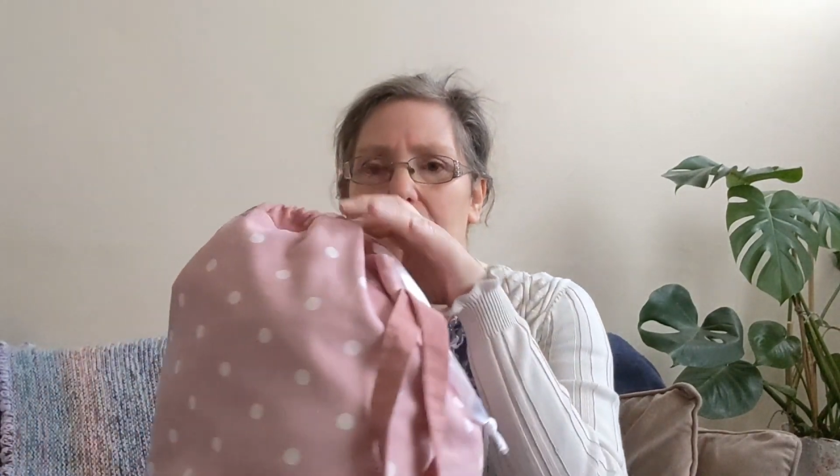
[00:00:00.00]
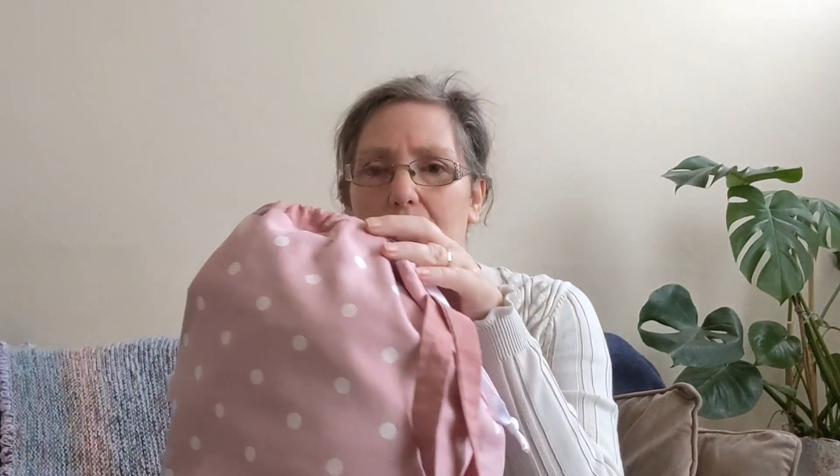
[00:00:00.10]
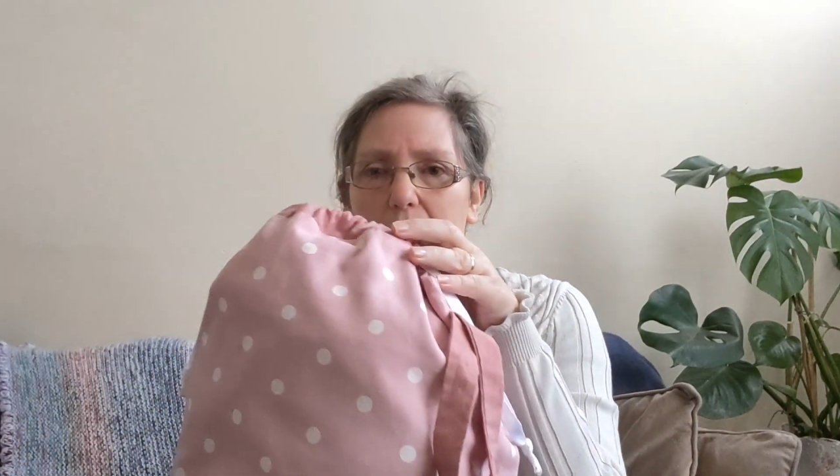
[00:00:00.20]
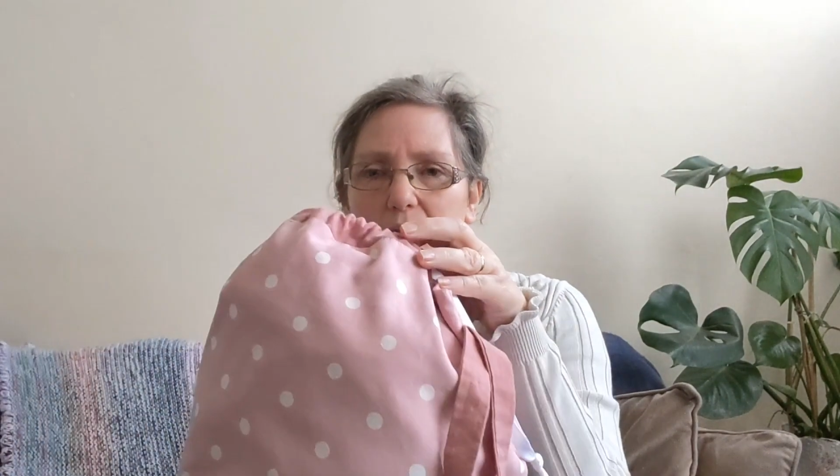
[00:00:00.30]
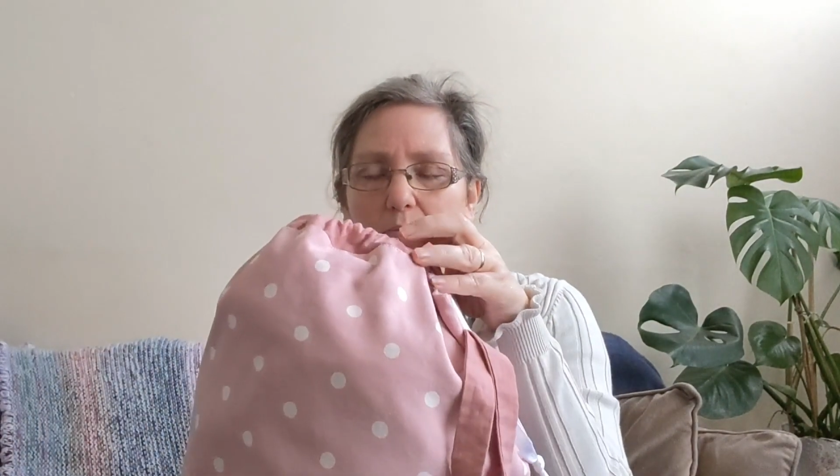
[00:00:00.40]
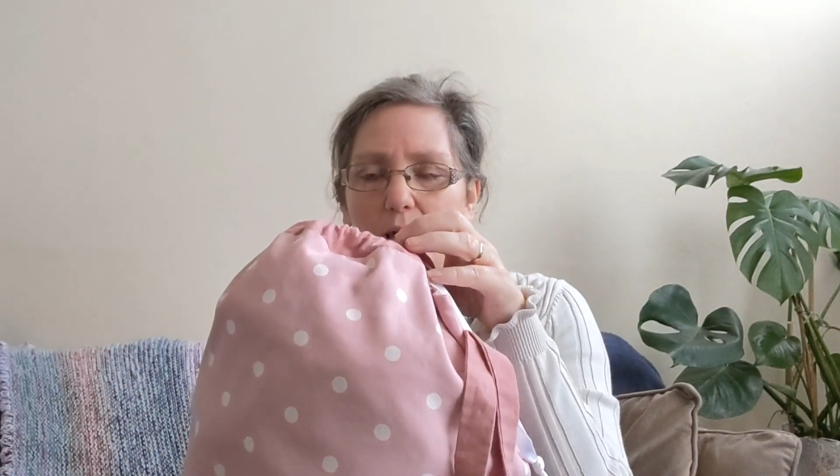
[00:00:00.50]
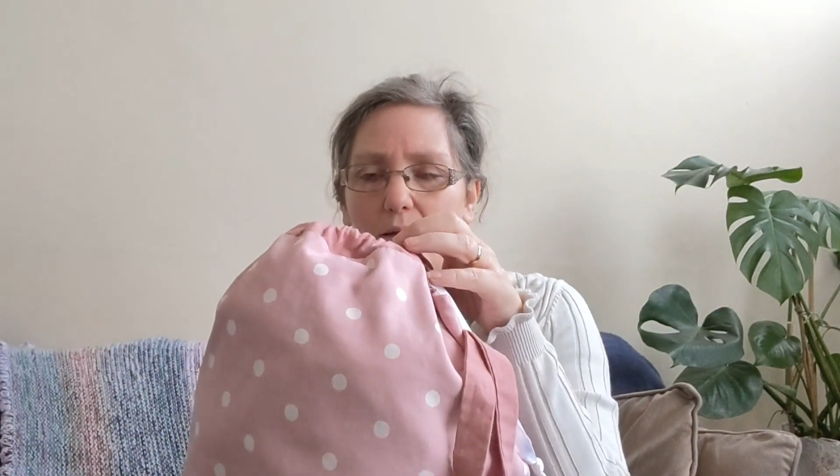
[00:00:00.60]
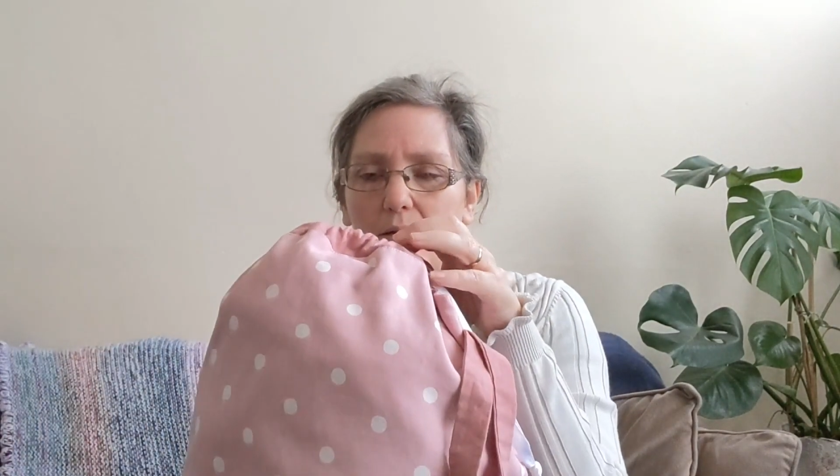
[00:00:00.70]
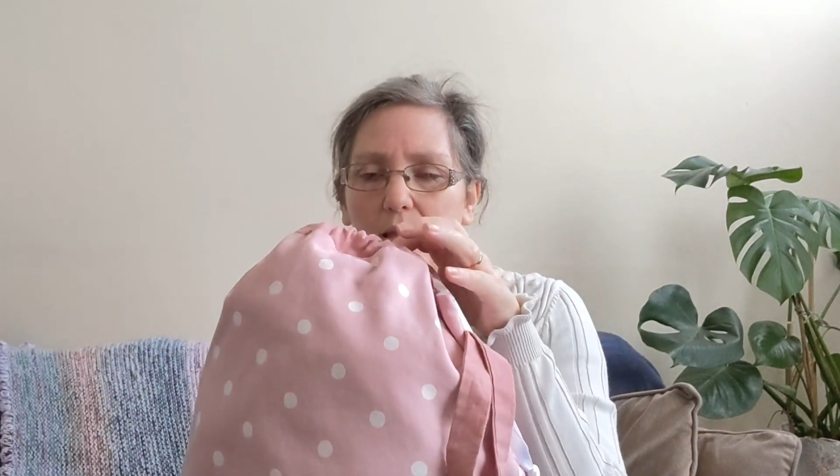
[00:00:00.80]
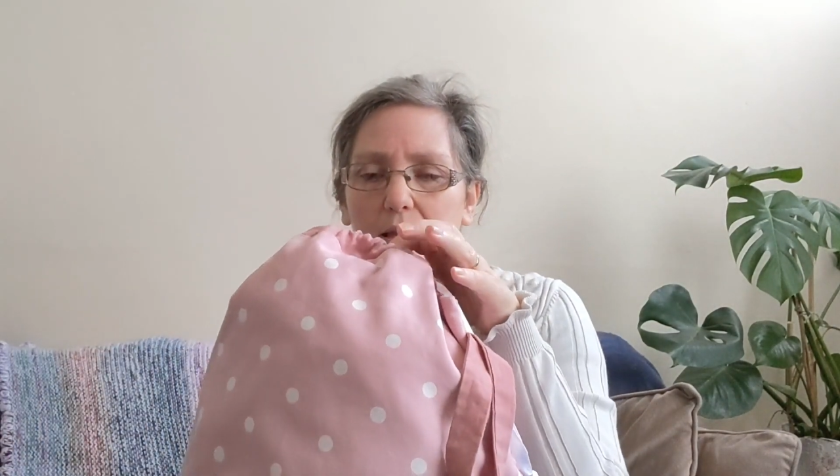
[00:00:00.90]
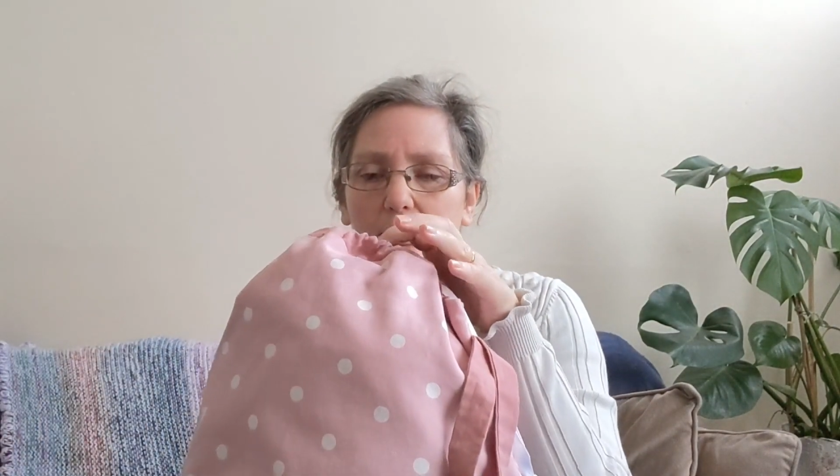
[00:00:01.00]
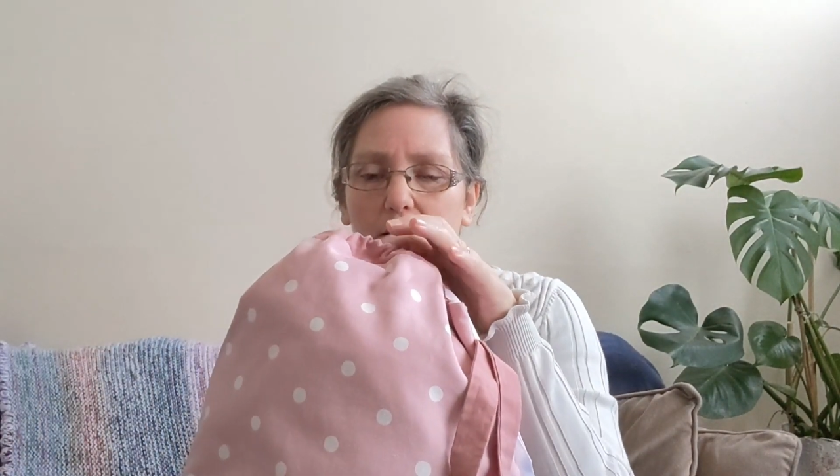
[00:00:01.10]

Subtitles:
is my